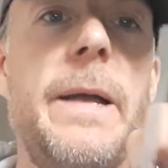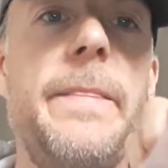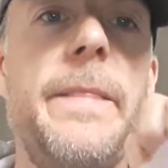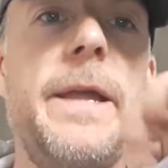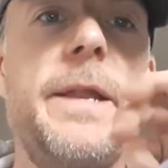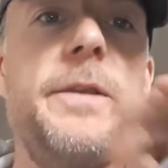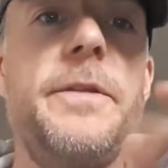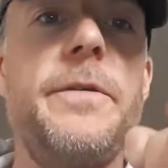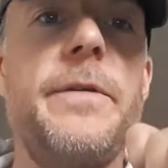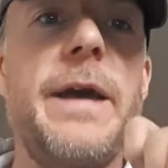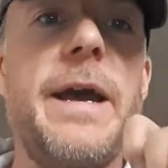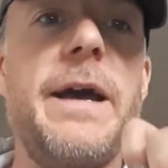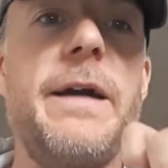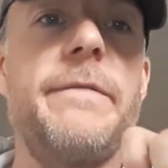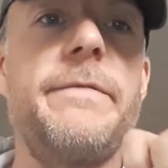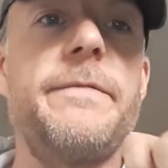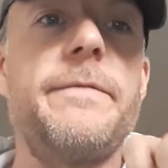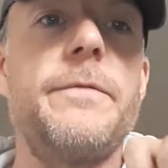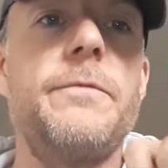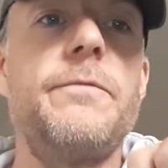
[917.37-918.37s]
And then you
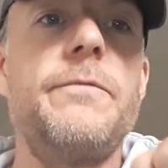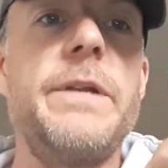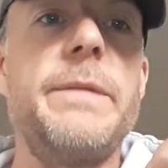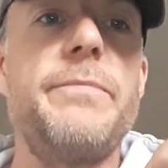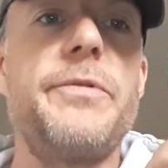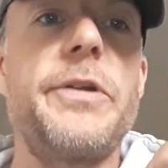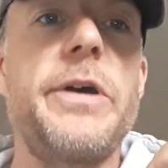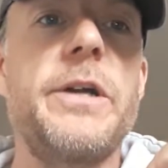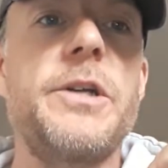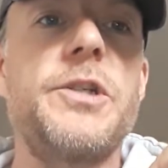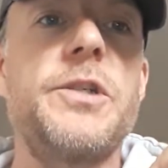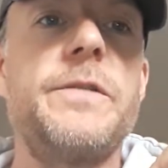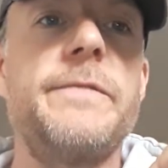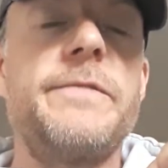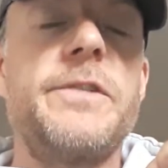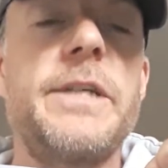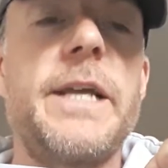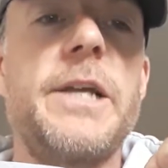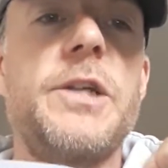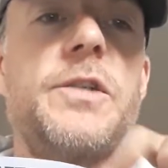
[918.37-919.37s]
have reproduction
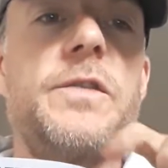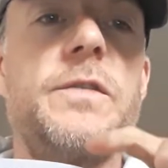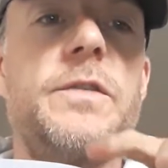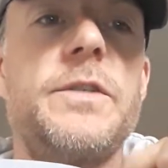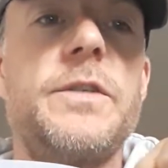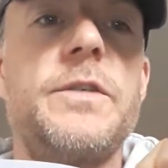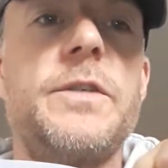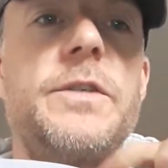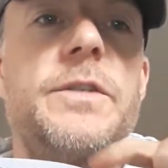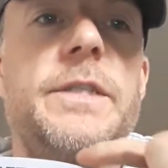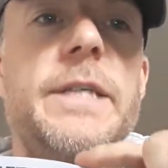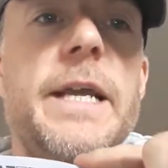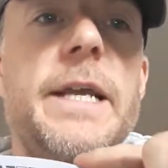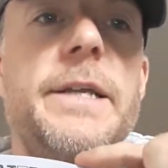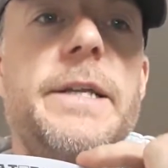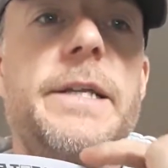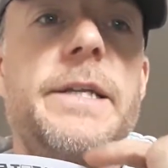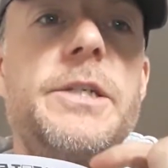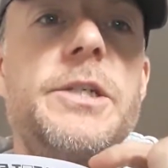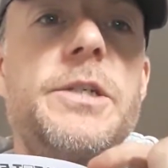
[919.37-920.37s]
of sections such as
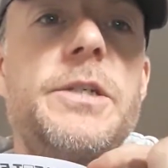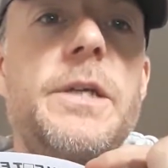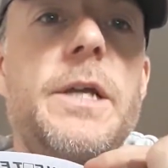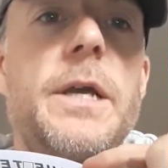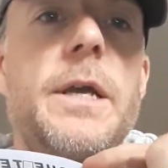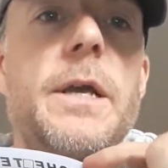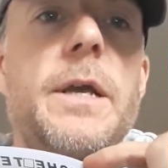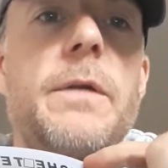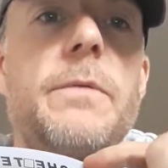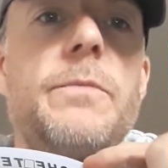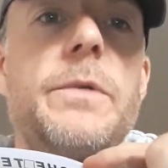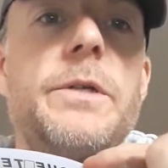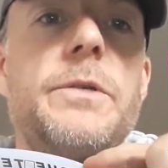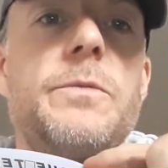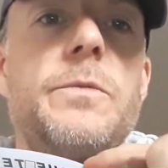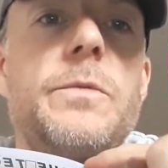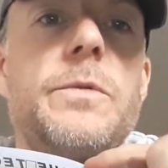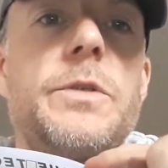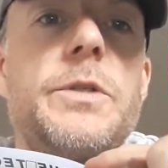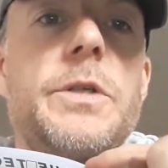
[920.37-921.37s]
Techniche,
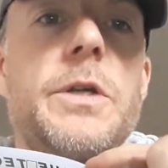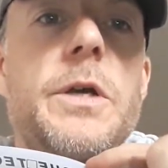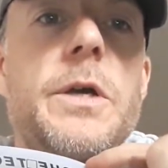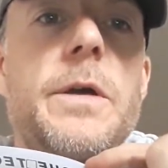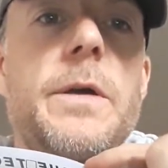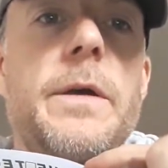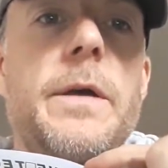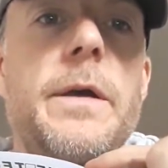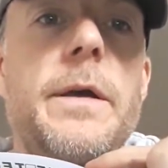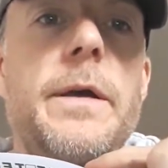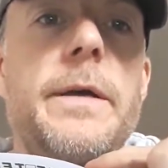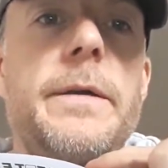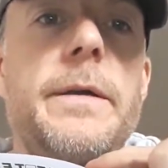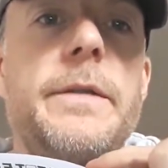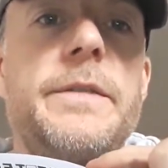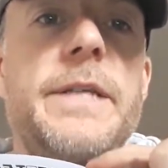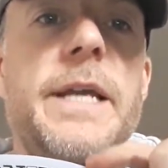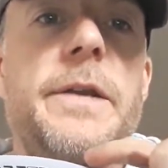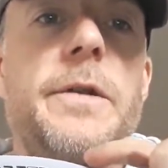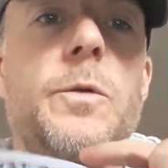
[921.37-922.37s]
which was
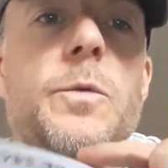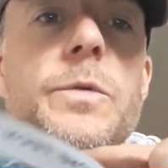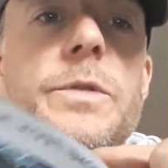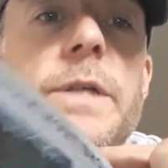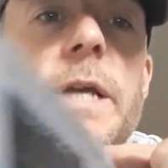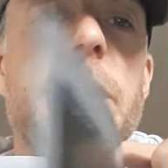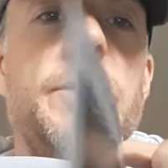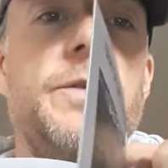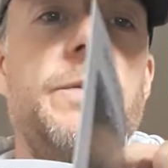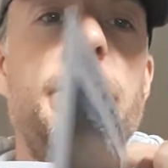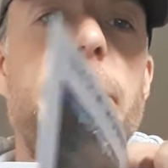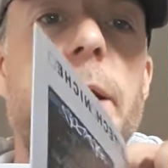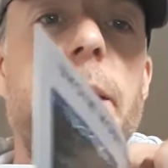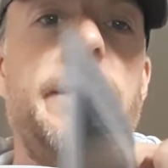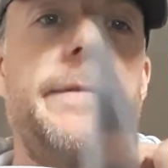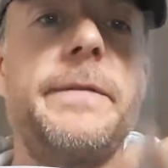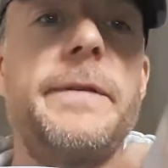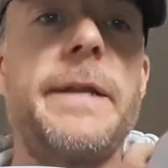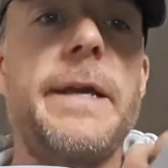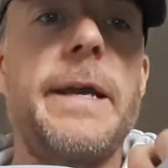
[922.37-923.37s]
a technical section
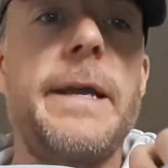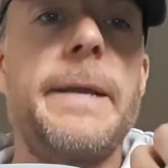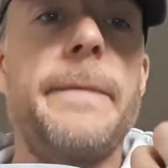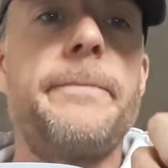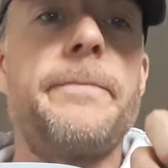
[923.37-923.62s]
back in the day.